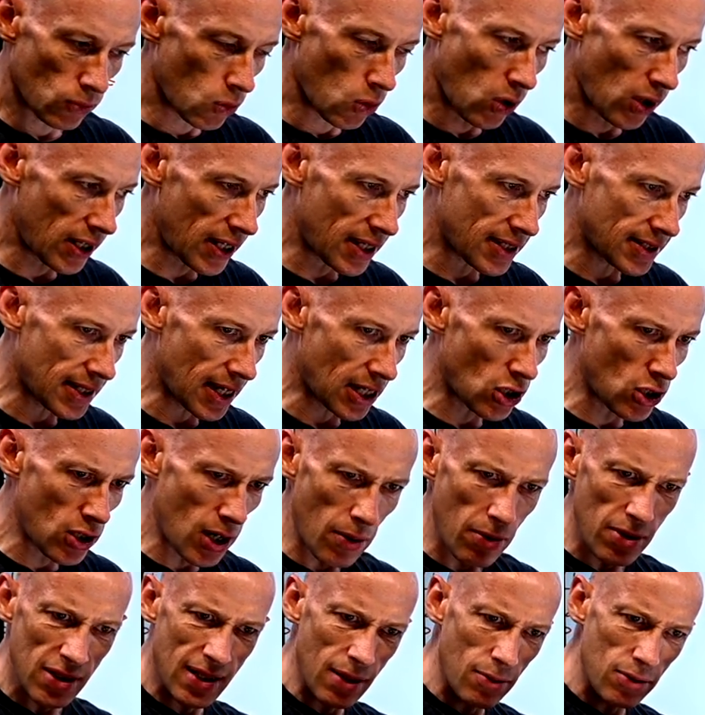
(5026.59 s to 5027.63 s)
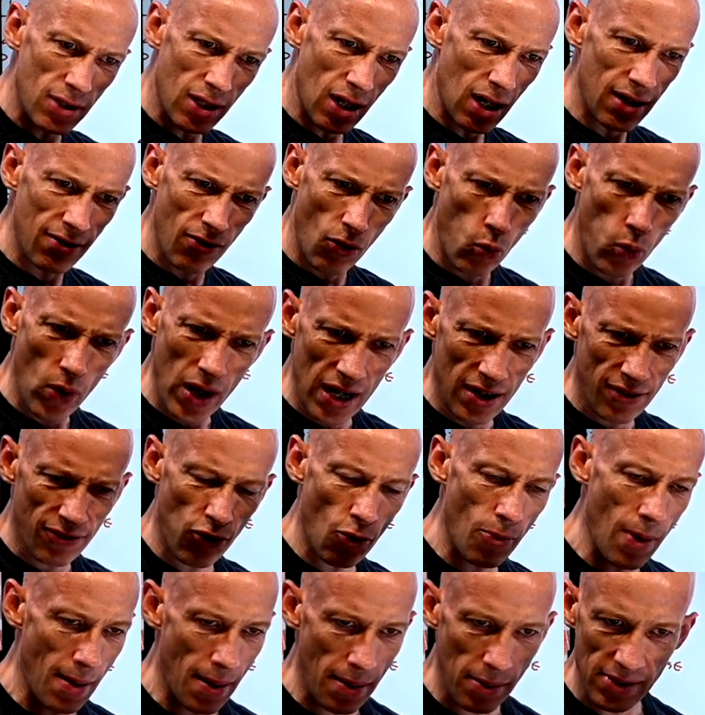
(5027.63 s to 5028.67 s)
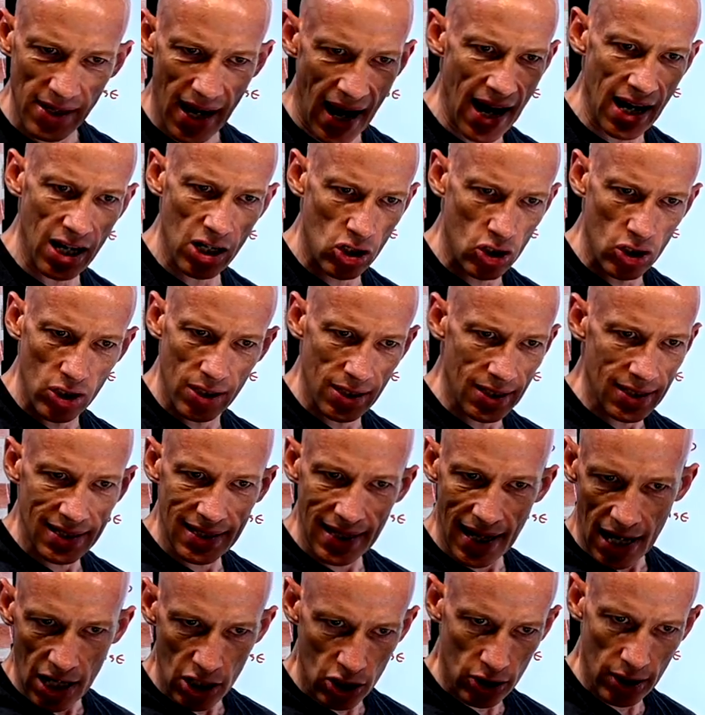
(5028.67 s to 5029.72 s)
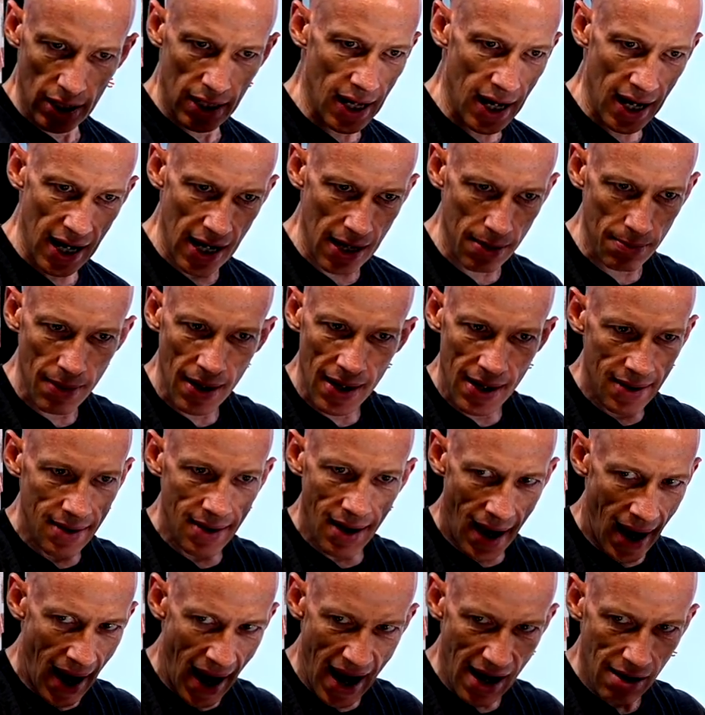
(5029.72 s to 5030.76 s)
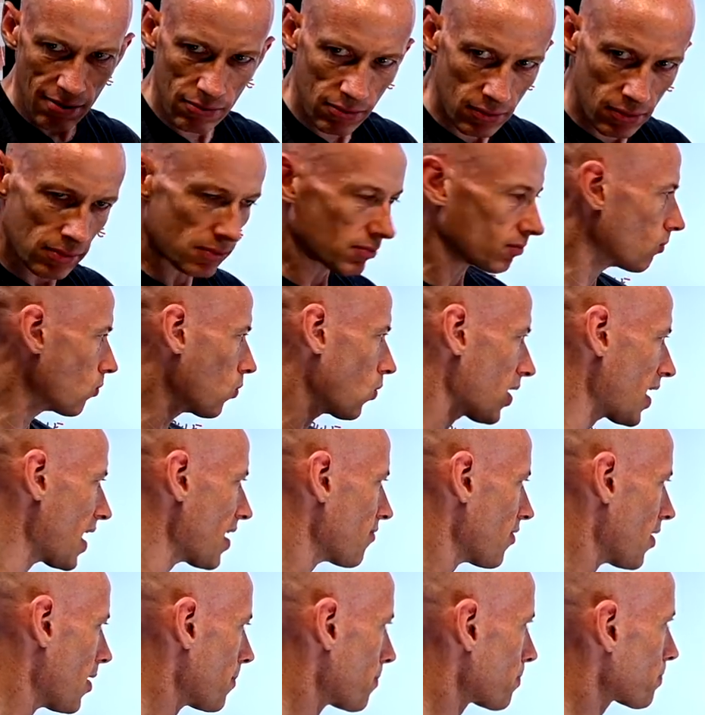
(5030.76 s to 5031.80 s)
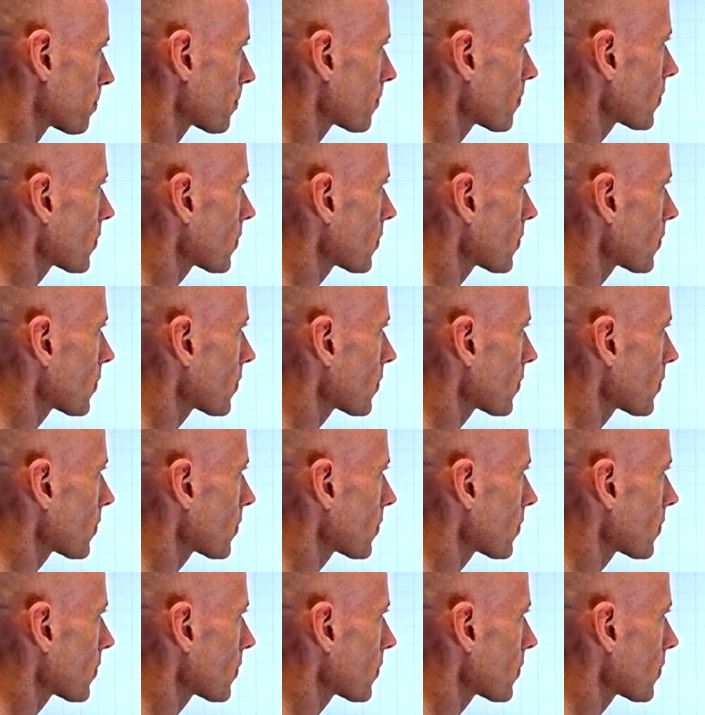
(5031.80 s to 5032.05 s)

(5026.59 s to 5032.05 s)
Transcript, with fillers: what is it? And you notice there was kind of a weird format. It was action slash the name, hat, whatever.